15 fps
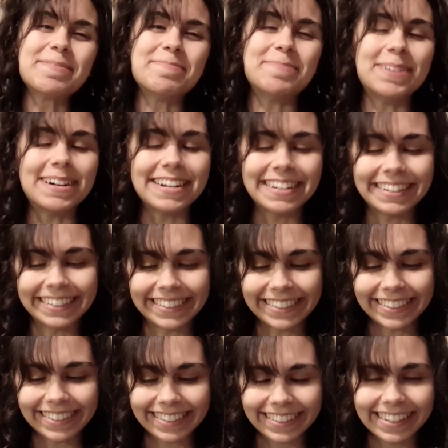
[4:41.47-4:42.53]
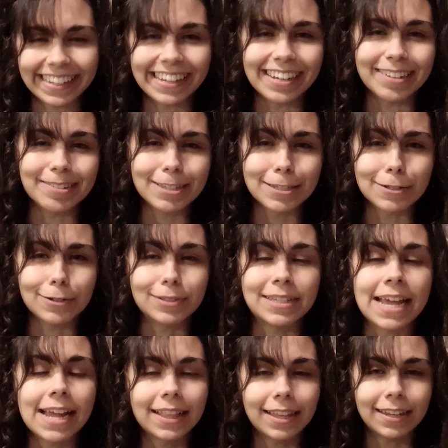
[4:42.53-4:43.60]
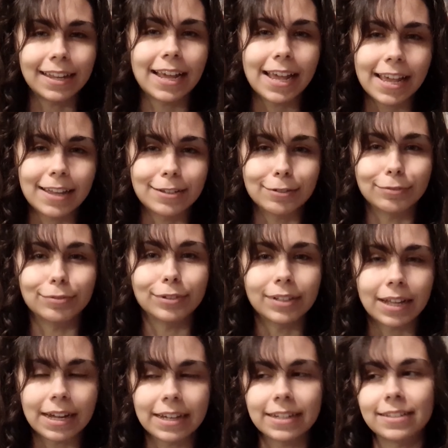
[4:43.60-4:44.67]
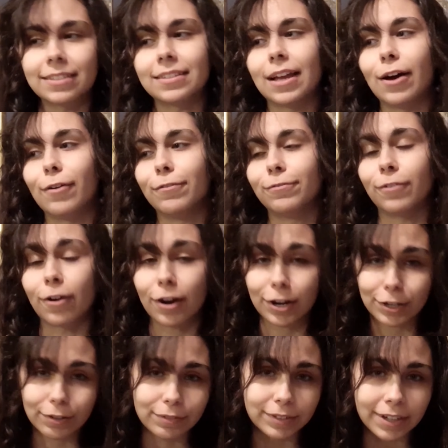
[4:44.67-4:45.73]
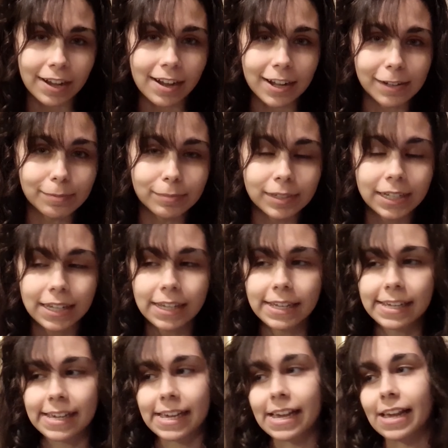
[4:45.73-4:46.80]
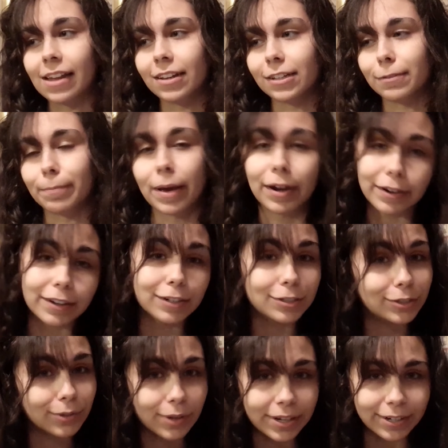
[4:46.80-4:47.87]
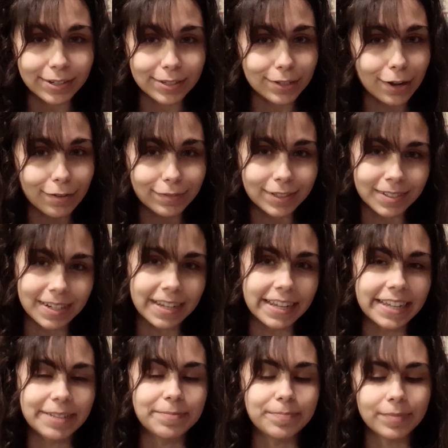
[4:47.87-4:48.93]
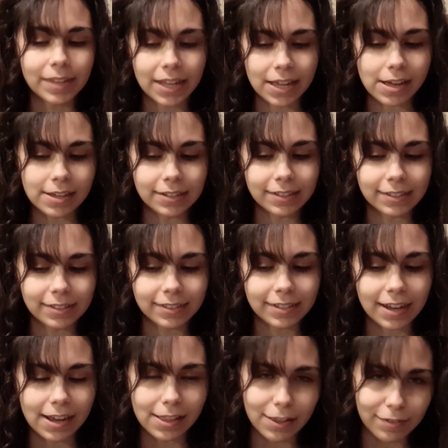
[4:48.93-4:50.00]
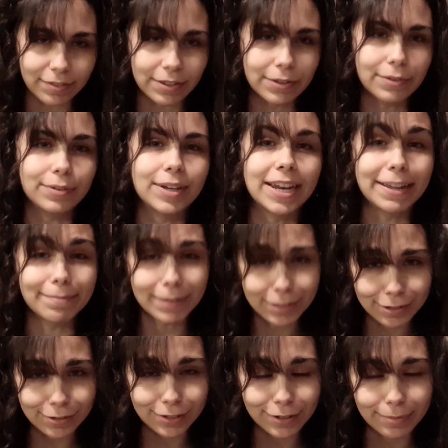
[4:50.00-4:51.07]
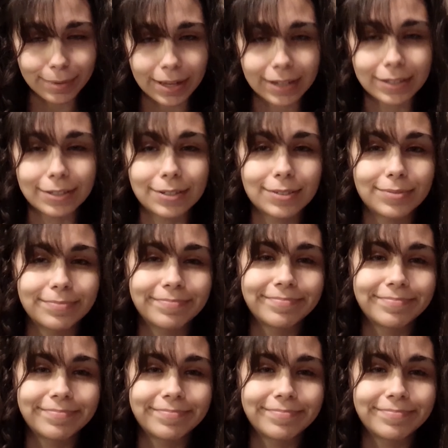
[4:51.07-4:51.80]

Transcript: but uh, yeah, so take the day to realize how far you've come and you better enjoy yourself today. And I love you and I miss you so much.